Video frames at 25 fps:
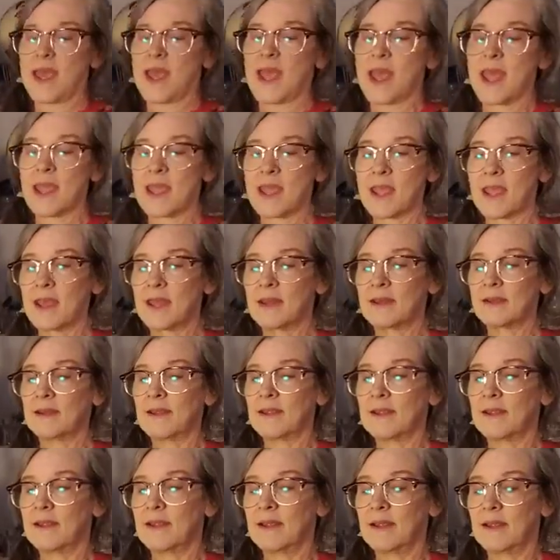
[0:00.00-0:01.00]
And
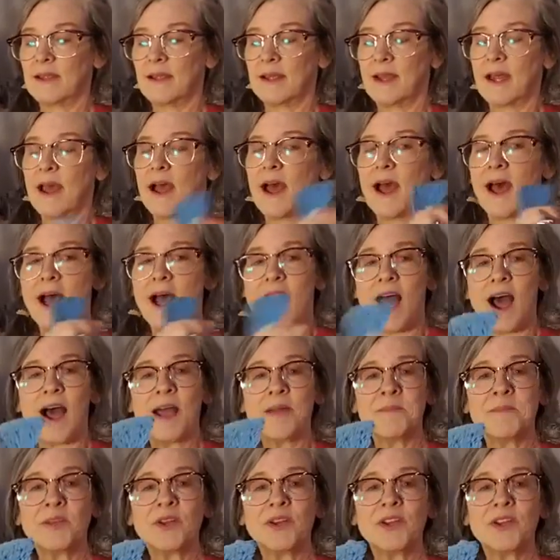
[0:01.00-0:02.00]

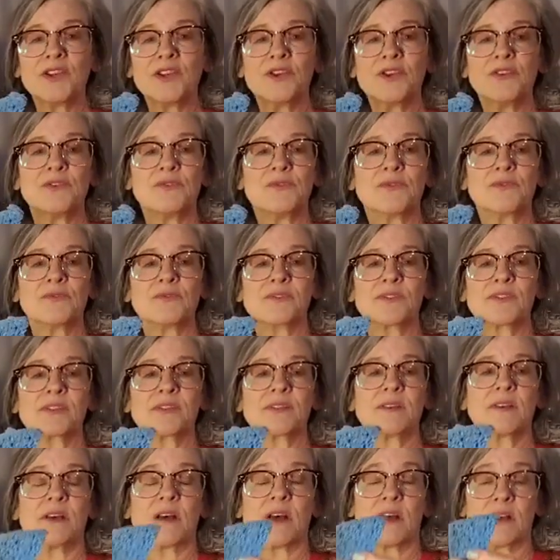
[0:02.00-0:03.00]
I'm going to use
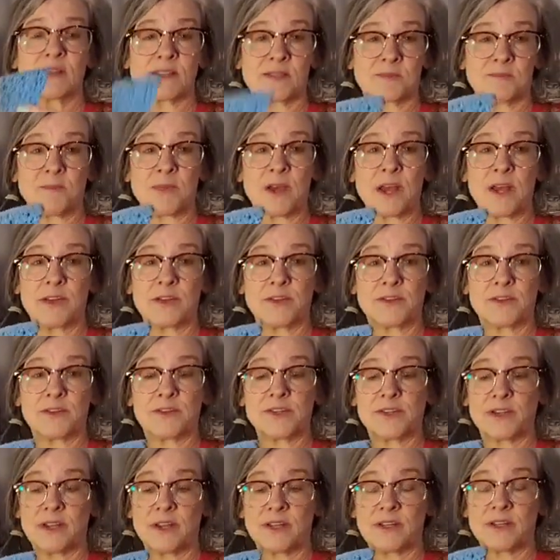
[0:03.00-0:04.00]
a
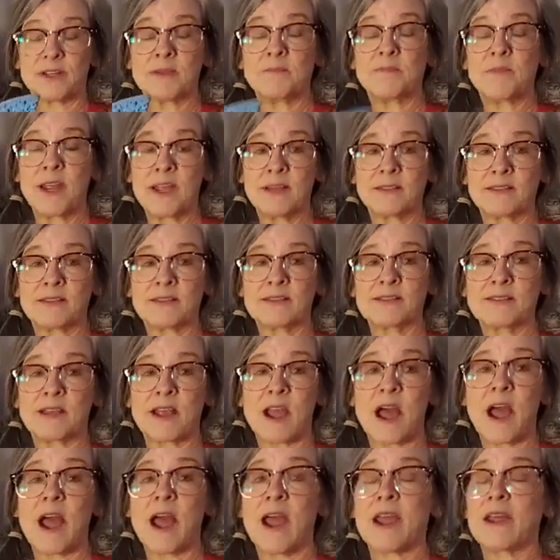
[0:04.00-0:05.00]
sponge to paint the
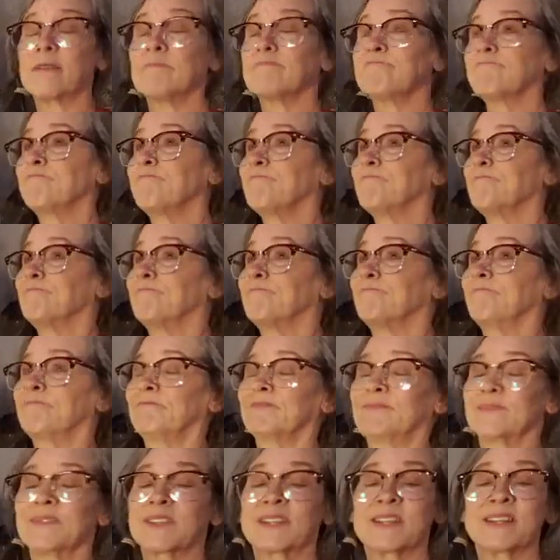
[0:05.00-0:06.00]
sky
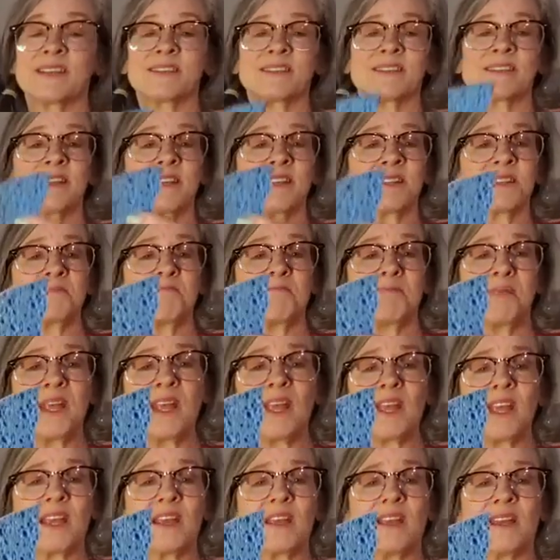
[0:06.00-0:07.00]
because it's
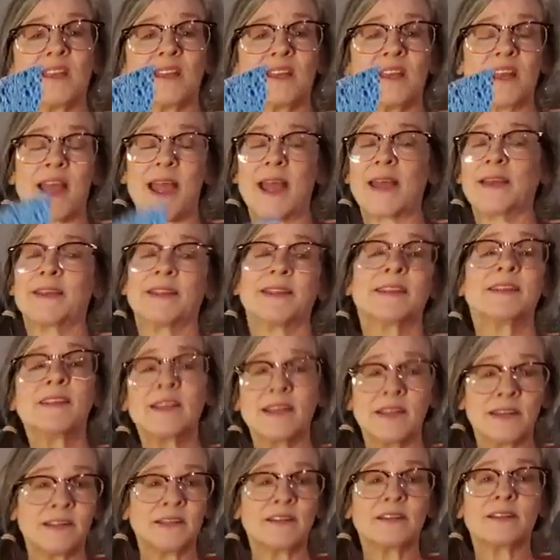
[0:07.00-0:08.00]
big and it'll
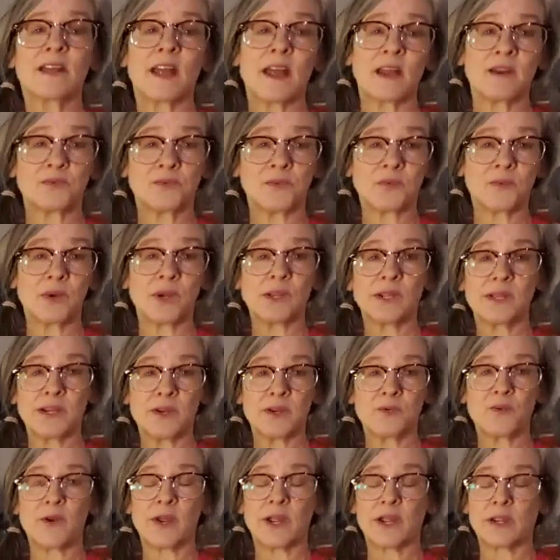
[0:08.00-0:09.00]
get it done really
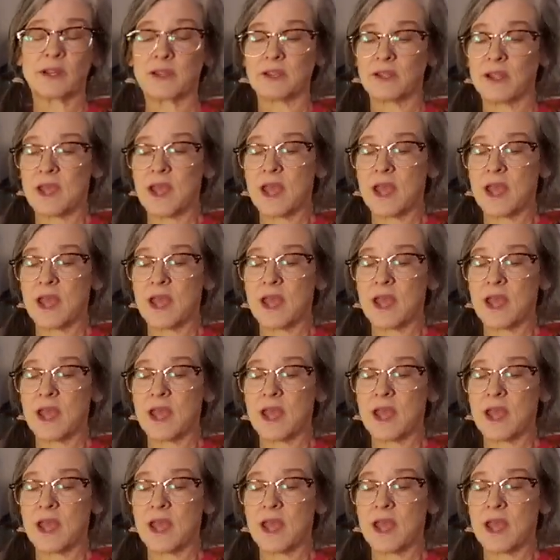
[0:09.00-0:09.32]
quick.